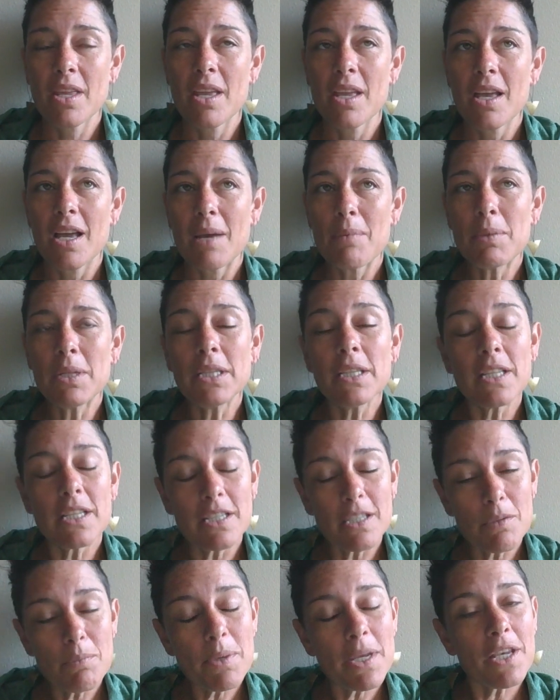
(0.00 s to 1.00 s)
I'm a
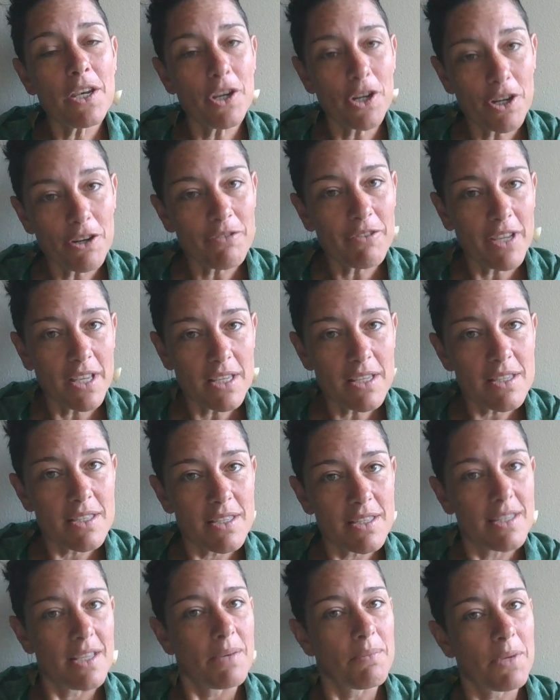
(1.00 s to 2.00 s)
little bit
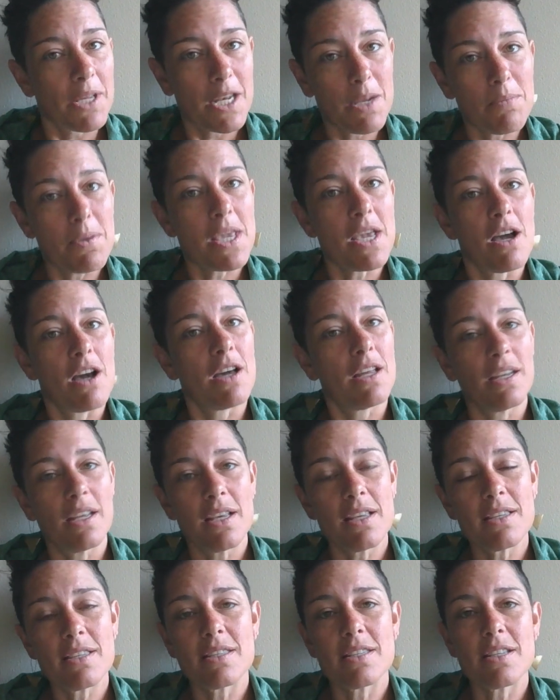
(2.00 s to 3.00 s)
nervous, I'm going to be
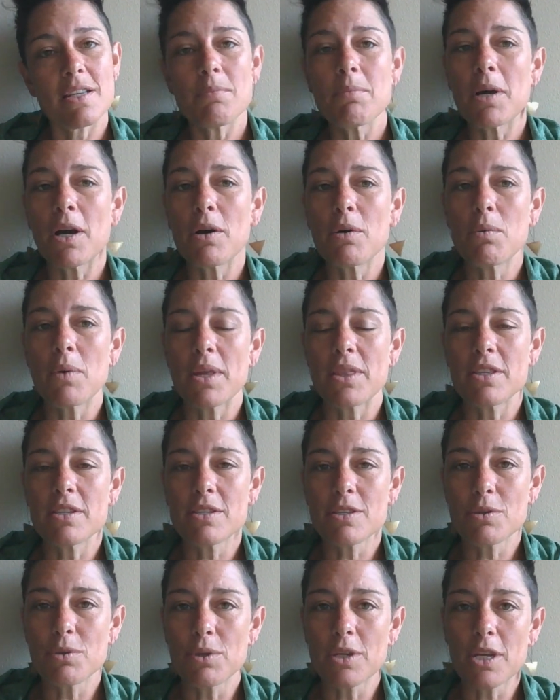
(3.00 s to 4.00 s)
honest, about what the
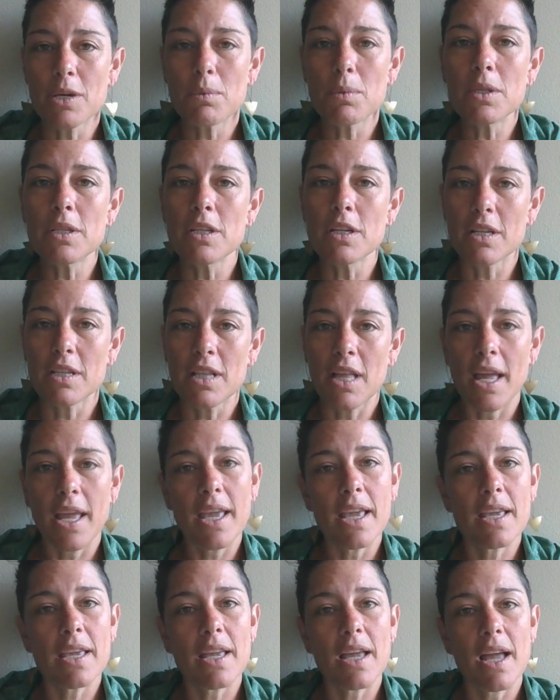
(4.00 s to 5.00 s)
school year will look
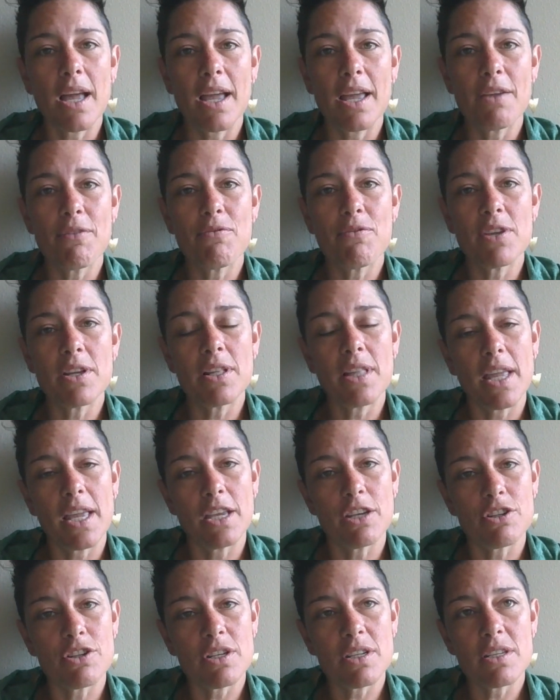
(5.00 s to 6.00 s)
like. I feel
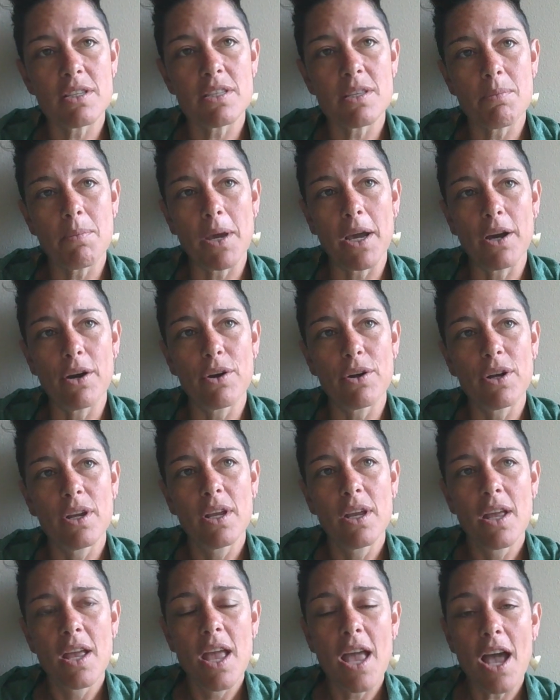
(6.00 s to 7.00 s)
anxious about
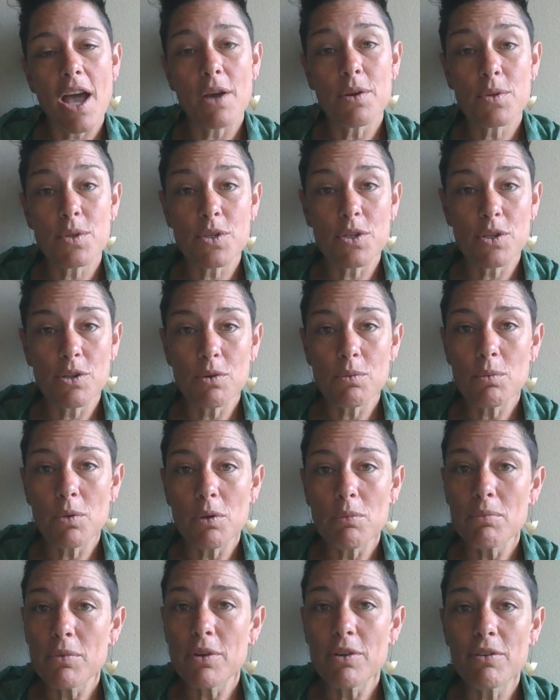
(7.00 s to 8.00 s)
how soon we'll
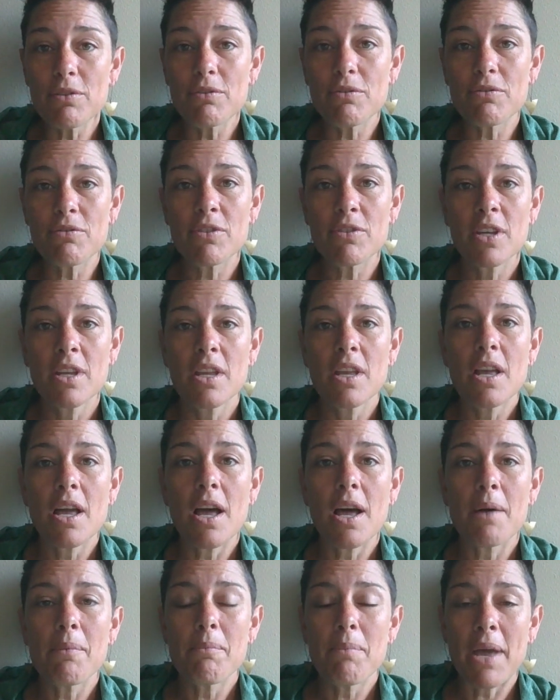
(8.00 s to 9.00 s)
move
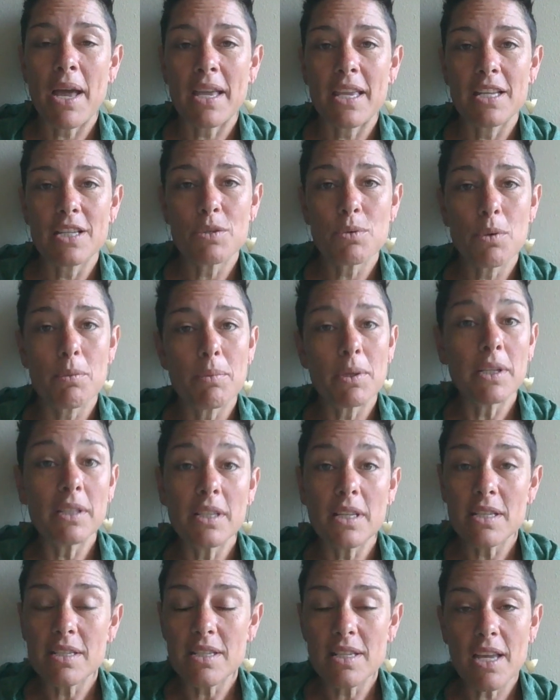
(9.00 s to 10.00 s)
back into a
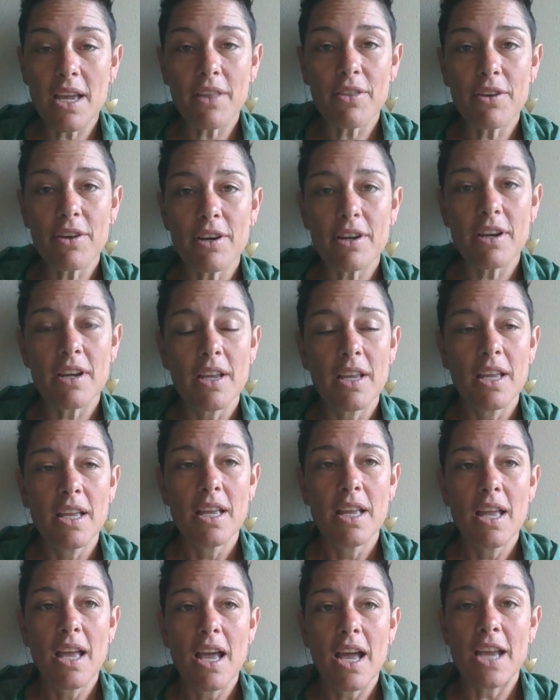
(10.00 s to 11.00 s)
building together.
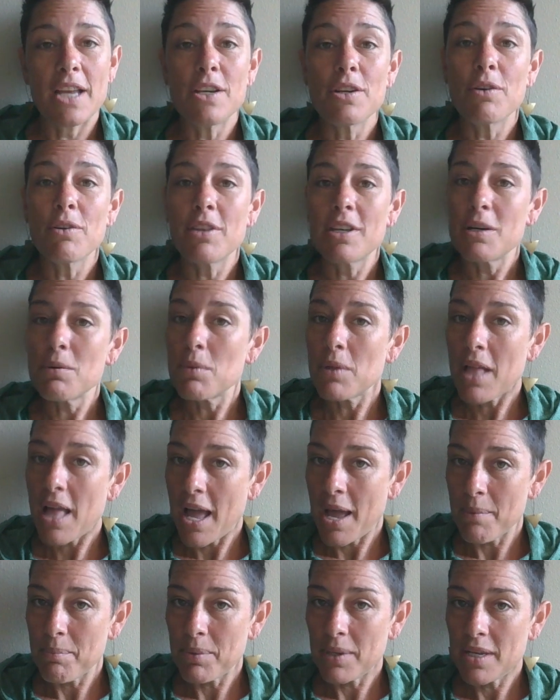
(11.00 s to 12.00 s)
I know that it will
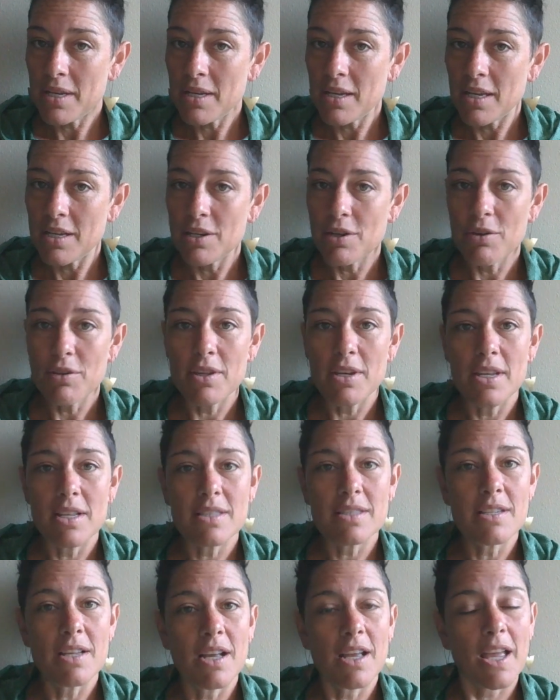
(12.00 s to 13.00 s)
happen. I know that
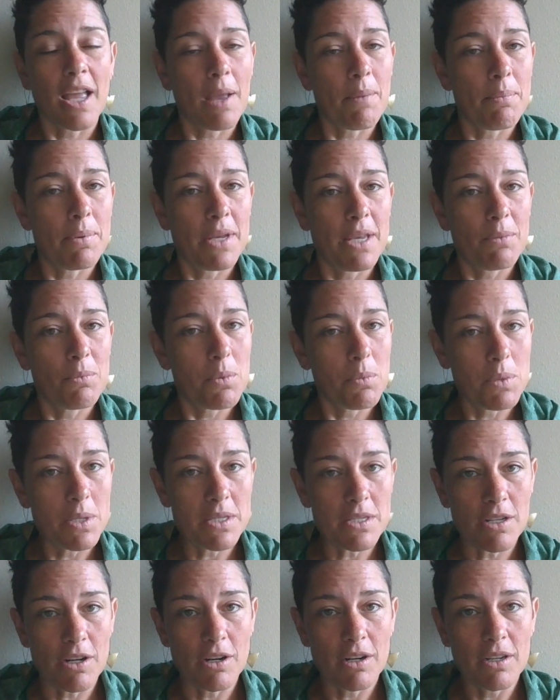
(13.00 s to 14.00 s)
it's not happening when we
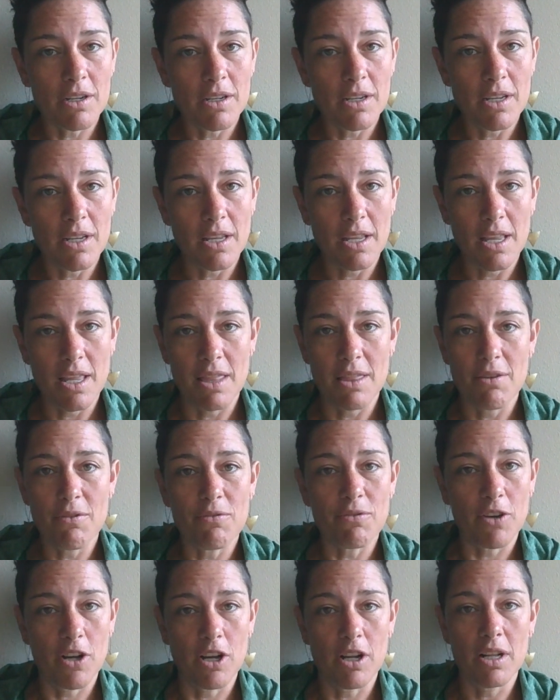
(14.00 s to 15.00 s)
start in the
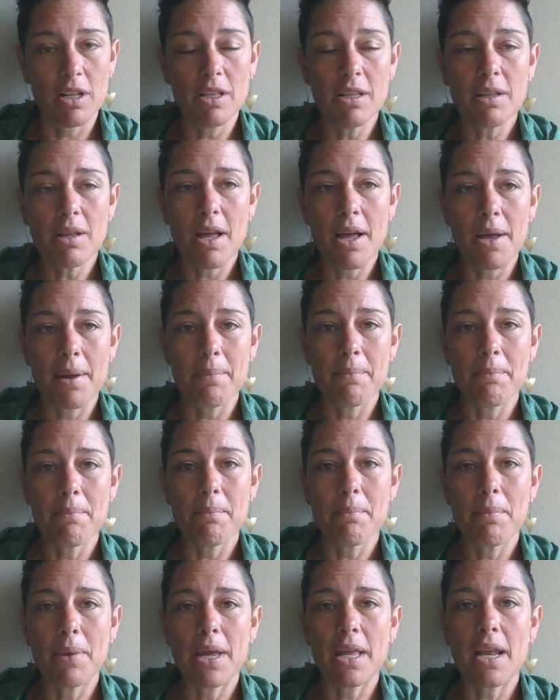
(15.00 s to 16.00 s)
fall,
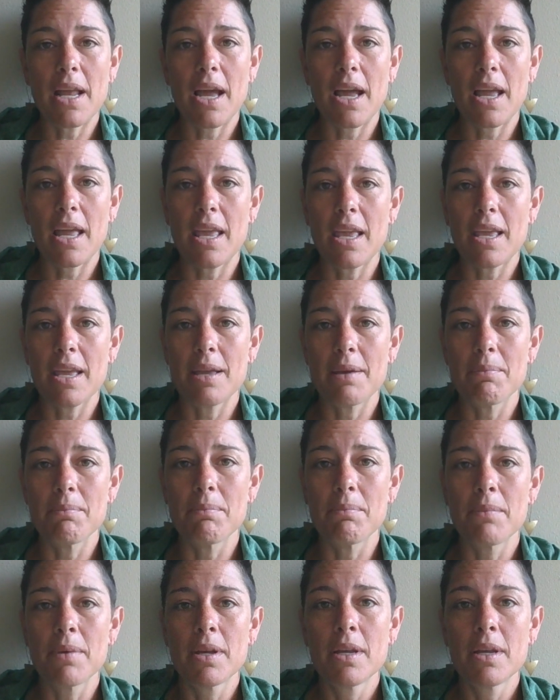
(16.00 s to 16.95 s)
but I am